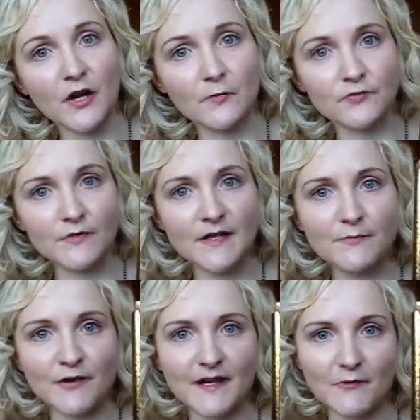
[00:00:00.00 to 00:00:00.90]
out
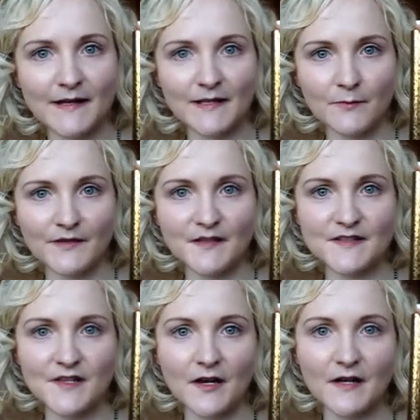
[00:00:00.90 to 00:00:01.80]
pretty quickly with the
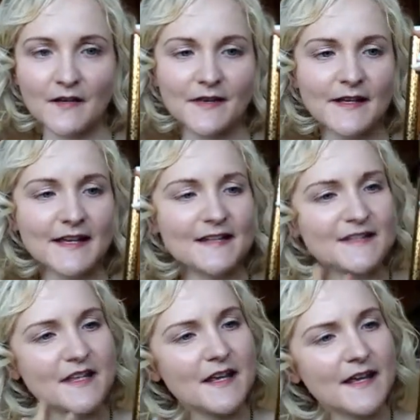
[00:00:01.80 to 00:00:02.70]
design. I think
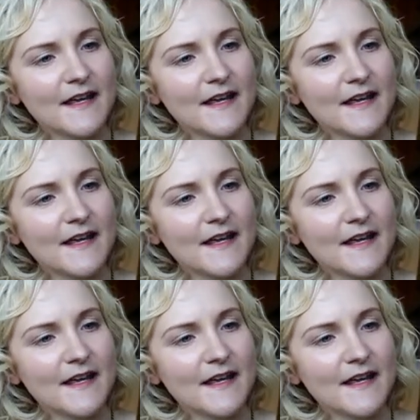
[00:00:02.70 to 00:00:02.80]
it's